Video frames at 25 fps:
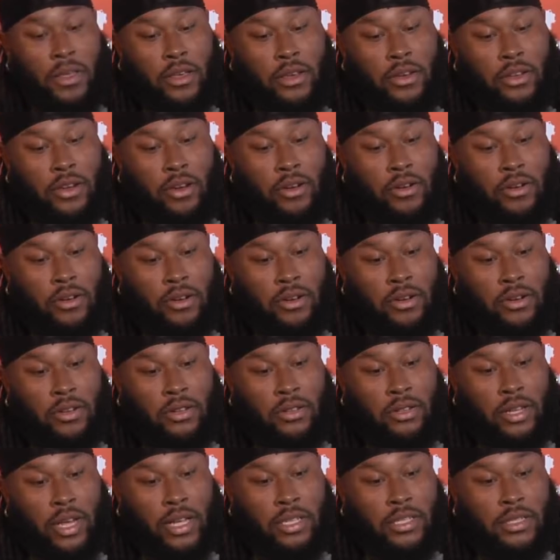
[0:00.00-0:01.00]
you know
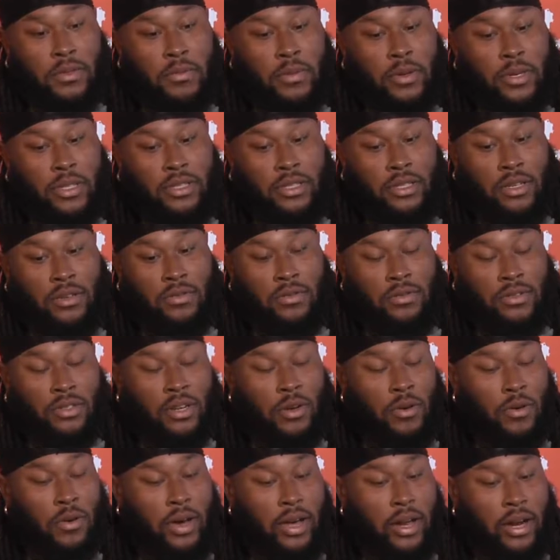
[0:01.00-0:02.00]
that speaks of you
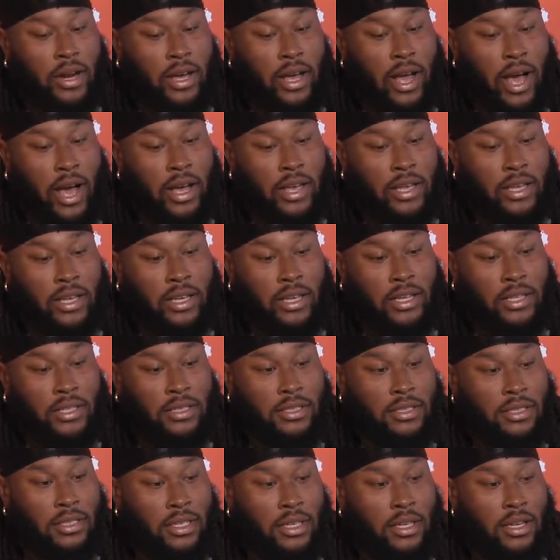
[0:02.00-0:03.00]
know what kind of guy he
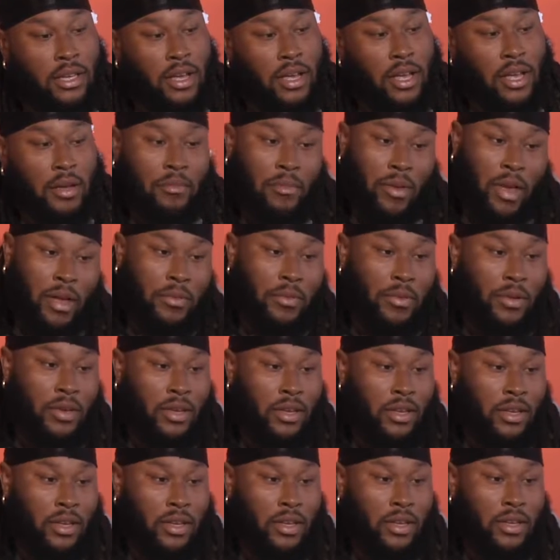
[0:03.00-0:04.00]
is to
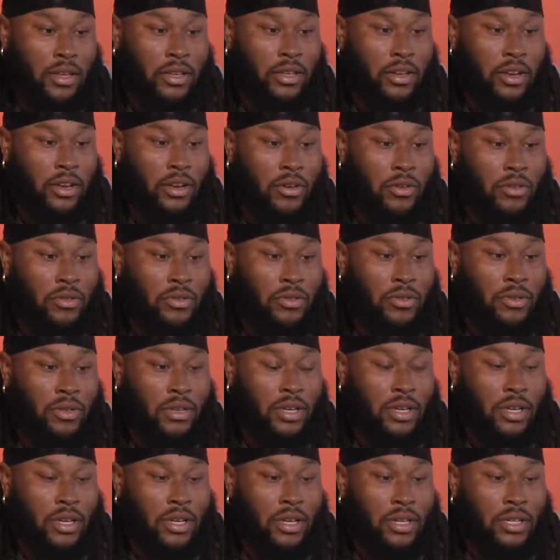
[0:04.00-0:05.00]
maybe you know,
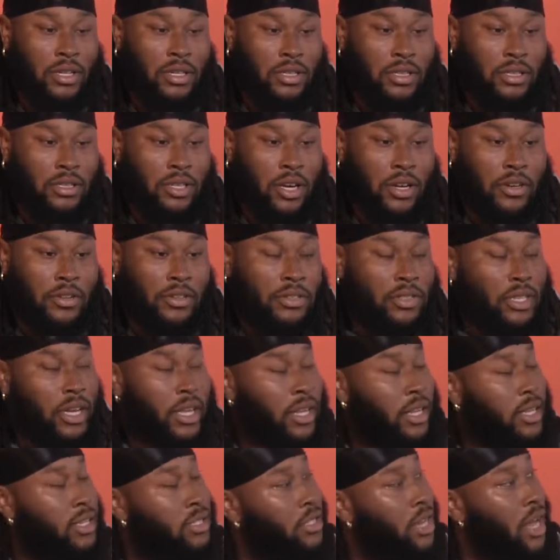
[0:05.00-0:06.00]
to
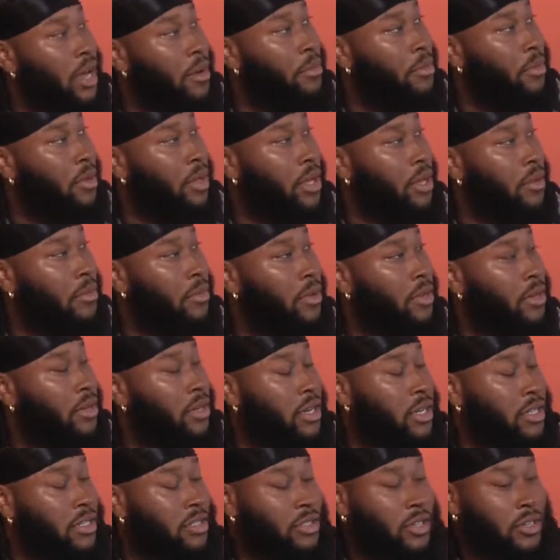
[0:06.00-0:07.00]
understand that he's not playing
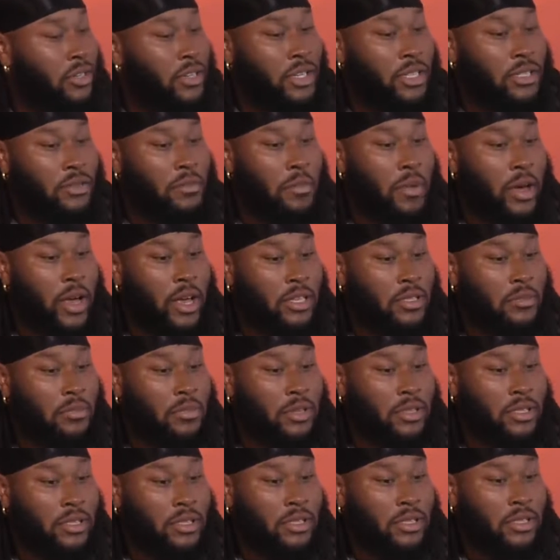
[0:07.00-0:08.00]
necessarily his best,
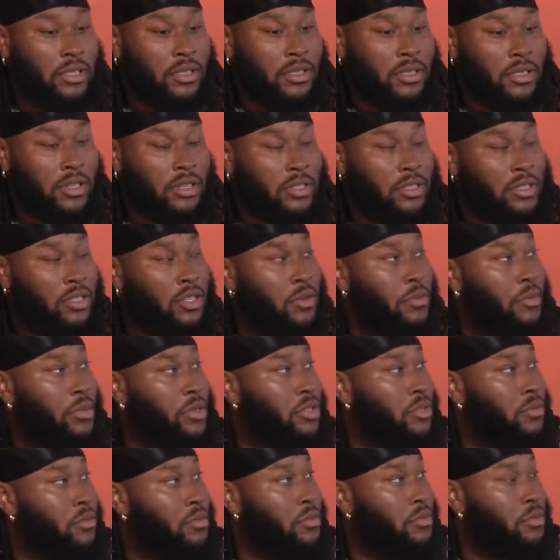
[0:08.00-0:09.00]
but to you know still be
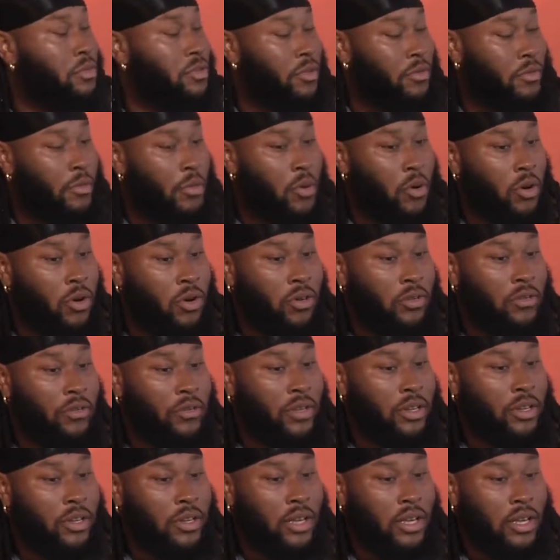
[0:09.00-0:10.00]
su supportive
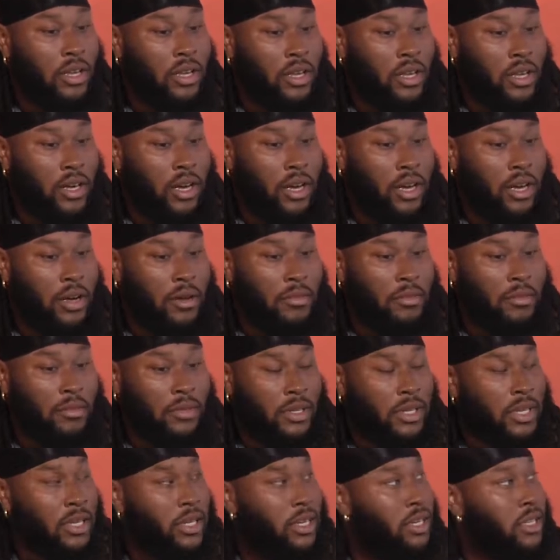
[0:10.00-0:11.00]
and um,
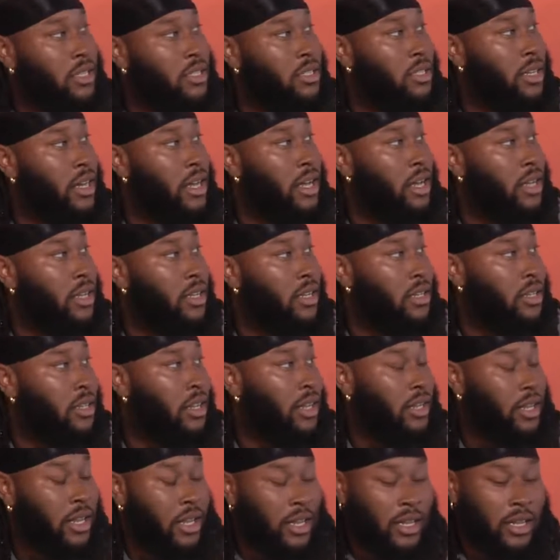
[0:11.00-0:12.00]
lead each day
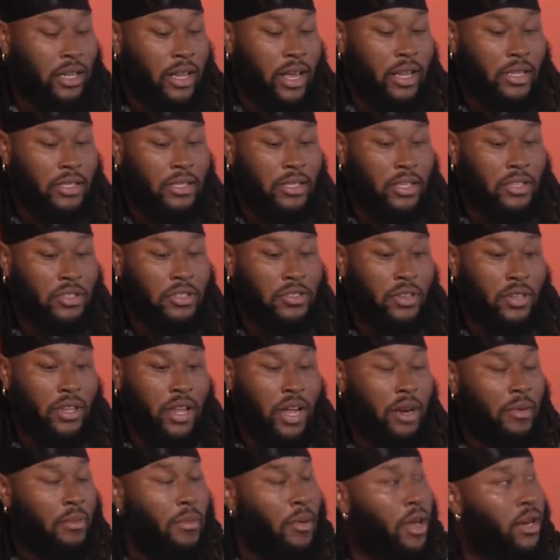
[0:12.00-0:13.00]
like that. That tells you a
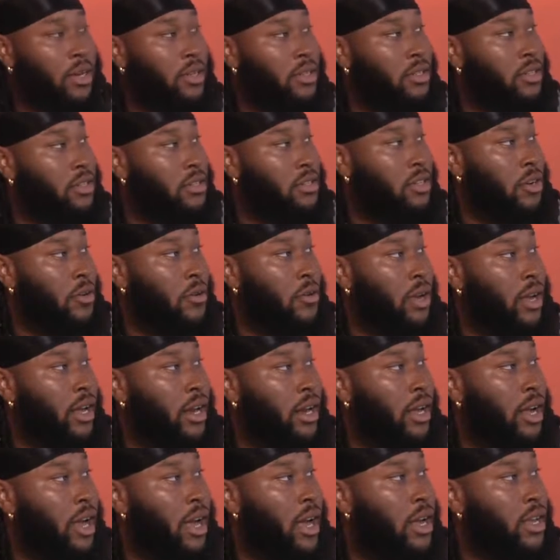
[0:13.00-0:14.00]
lot about it. You know what
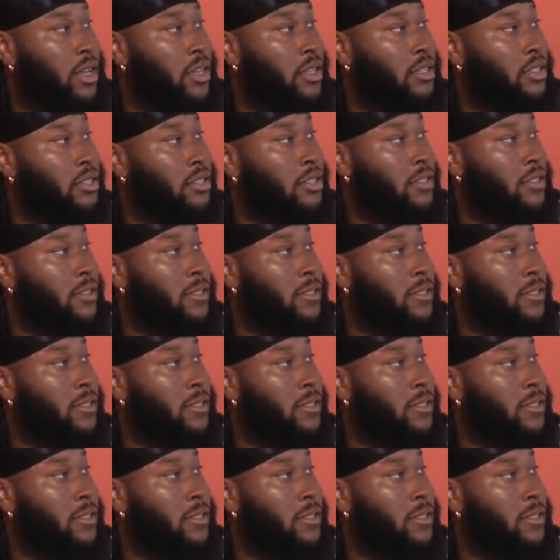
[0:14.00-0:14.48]
kind of guy he